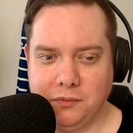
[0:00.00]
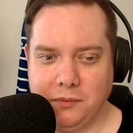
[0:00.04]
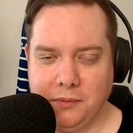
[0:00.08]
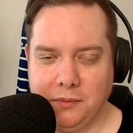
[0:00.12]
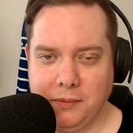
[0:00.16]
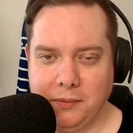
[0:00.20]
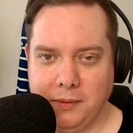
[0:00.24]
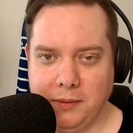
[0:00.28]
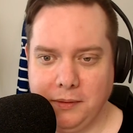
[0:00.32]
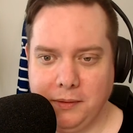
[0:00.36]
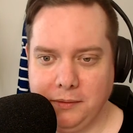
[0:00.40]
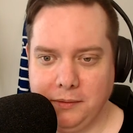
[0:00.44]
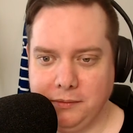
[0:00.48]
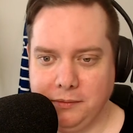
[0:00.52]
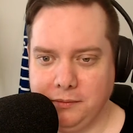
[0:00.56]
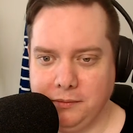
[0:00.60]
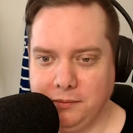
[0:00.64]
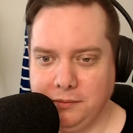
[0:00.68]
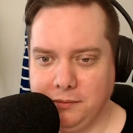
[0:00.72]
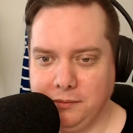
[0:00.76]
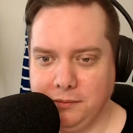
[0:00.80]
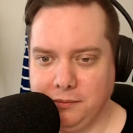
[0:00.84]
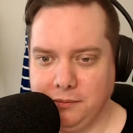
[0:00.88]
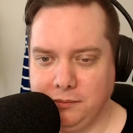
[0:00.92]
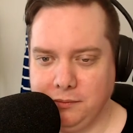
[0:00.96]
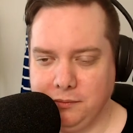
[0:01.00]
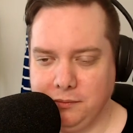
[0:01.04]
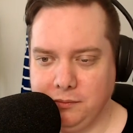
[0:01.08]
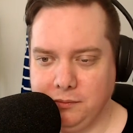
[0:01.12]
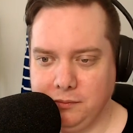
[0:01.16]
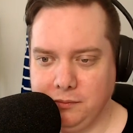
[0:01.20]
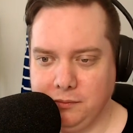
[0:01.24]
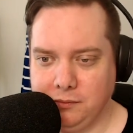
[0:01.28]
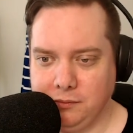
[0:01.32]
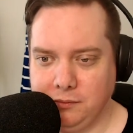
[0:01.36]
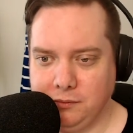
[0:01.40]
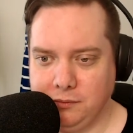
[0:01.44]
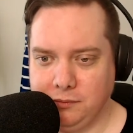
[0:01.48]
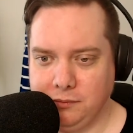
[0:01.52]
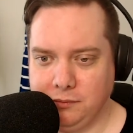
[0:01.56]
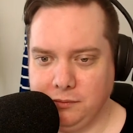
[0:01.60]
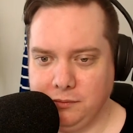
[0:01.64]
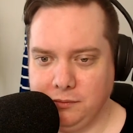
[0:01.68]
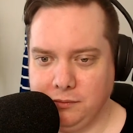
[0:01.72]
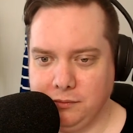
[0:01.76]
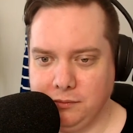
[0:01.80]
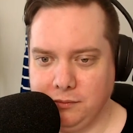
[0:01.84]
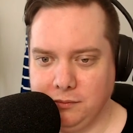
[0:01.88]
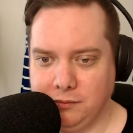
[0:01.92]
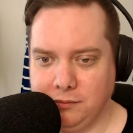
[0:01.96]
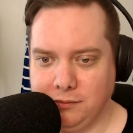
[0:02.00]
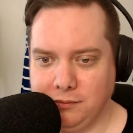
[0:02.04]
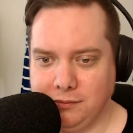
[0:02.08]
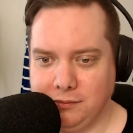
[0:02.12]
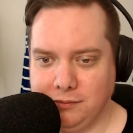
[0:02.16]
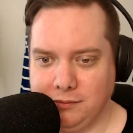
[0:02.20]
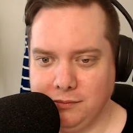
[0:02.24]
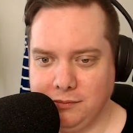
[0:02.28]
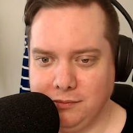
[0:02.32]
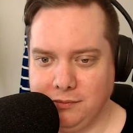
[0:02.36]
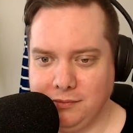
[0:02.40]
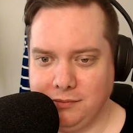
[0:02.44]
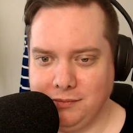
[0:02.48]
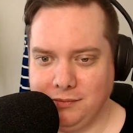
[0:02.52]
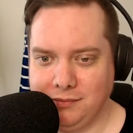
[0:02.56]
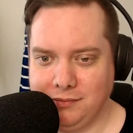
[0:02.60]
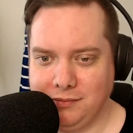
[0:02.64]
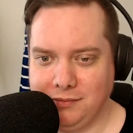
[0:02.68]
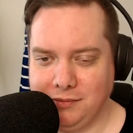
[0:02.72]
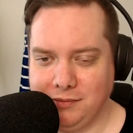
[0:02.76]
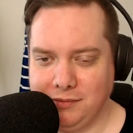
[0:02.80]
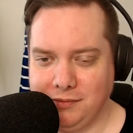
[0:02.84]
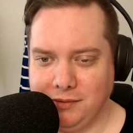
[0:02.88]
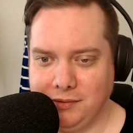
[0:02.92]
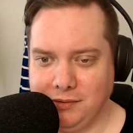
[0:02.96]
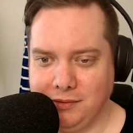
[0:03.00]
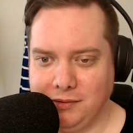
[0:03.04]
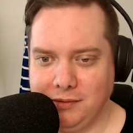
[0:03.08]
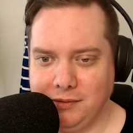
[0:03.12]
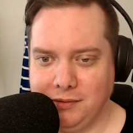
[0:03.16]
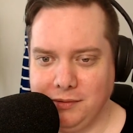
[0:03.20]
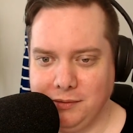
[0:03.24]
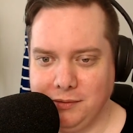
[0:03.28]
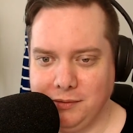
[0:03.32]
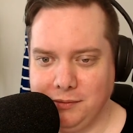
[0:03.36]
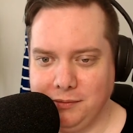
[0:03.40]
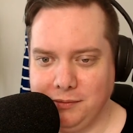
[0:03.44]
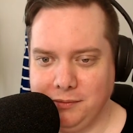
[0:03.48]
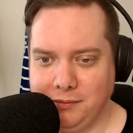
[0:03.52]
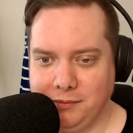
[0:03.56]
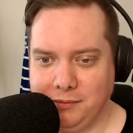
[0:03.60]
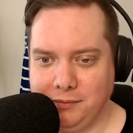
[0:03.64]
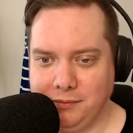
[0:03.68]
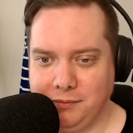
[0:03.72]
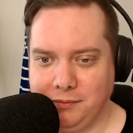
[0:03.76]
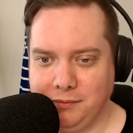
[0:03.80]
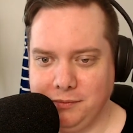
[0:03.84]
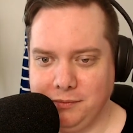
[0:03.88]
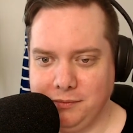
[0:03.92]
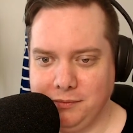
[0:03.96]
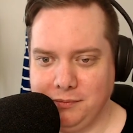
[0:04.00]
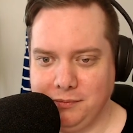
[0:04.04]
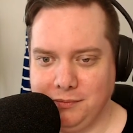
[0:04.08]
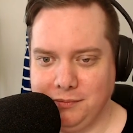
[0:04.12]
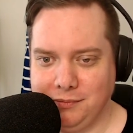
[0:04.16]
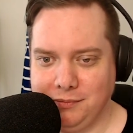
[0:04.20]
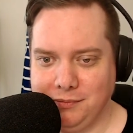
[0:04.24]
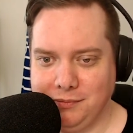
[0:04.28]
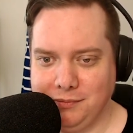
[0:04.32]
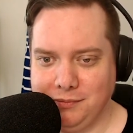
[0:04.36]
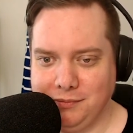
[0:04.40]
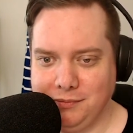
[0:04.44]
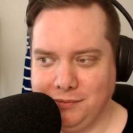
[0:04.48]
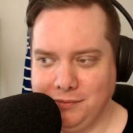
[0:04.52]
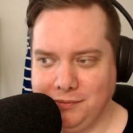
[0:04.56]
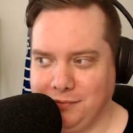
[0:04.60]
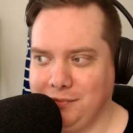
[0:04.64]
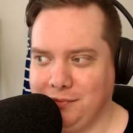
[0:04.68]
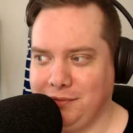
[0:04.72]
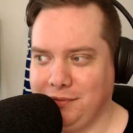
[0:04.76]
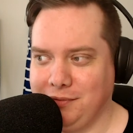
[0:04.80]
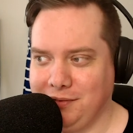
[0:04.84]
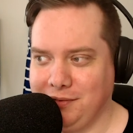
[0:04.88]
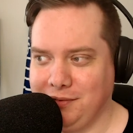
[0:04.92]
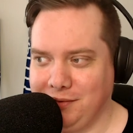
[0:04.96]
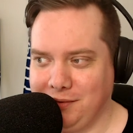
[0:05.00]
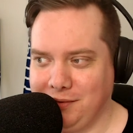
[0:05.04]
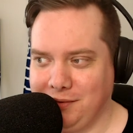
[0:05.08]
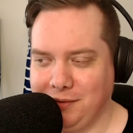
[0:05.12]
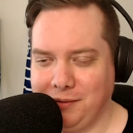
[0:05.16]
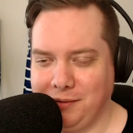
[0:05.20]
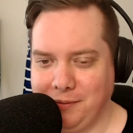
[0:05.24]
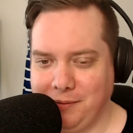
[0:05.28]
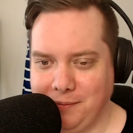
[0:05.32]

(not speaking)